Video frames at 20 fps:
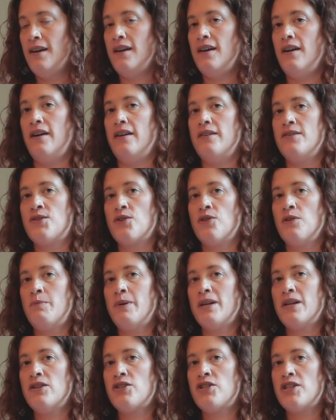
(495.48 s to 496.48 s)
And so the
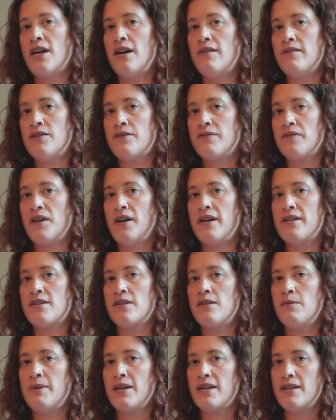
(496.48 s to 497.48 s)
biggest challenge for us
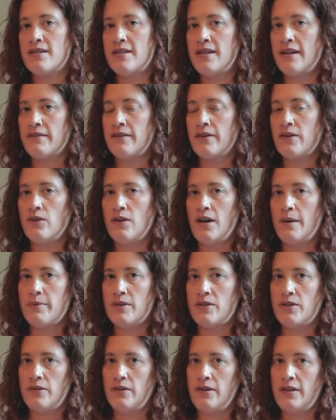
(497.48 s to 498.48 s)
and the biggest technical
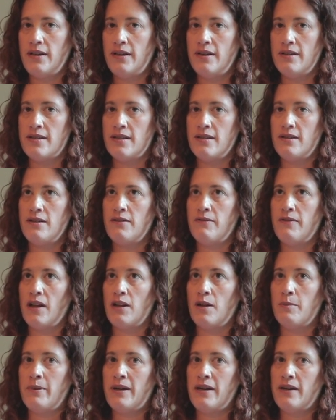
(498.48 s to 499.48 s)
opportunity is in
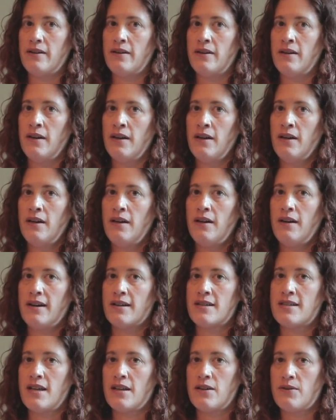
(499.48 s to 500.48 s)
developing
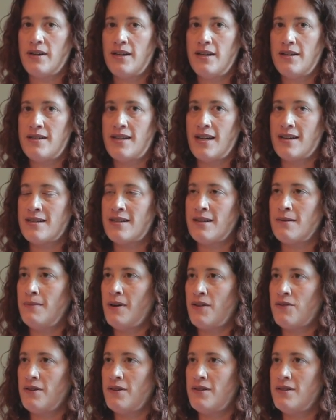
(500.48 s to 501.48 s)
accelerated testing
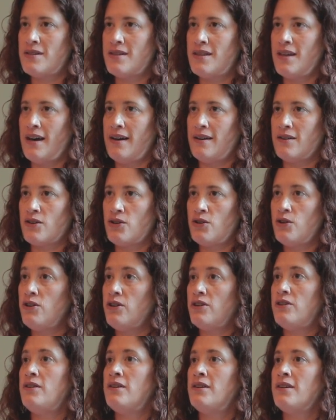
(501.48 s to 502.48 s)
methods that
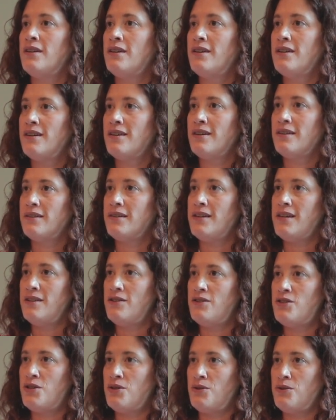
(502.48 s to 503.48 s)
could
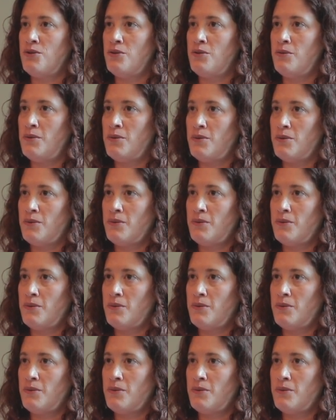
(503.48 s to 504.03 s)
lead to